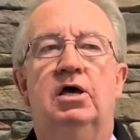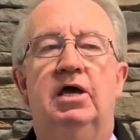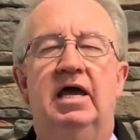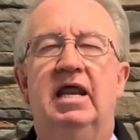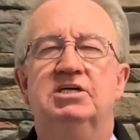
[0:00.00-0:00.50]

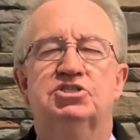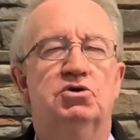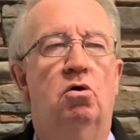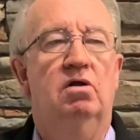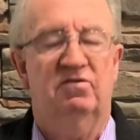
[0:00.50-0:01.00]
in a
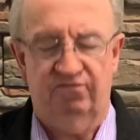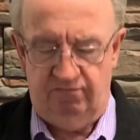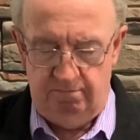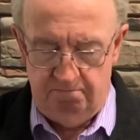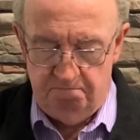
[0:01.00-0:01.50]
sort of
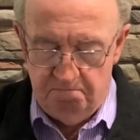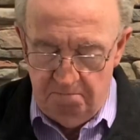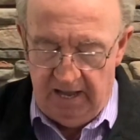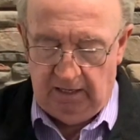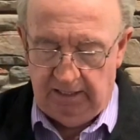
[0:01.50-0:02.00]

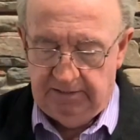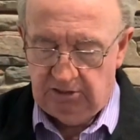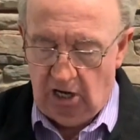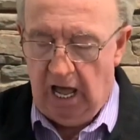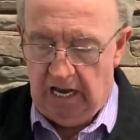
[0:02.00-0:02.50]

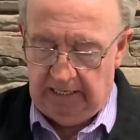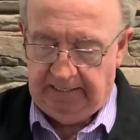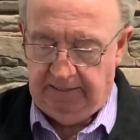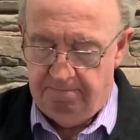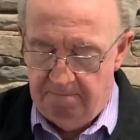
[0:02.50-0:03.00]

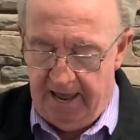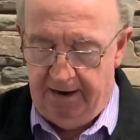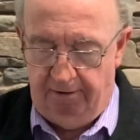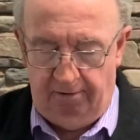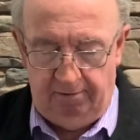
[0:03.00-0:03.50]
melancholy
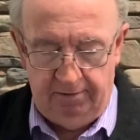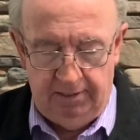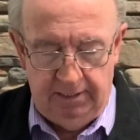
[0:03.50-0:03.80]
manner.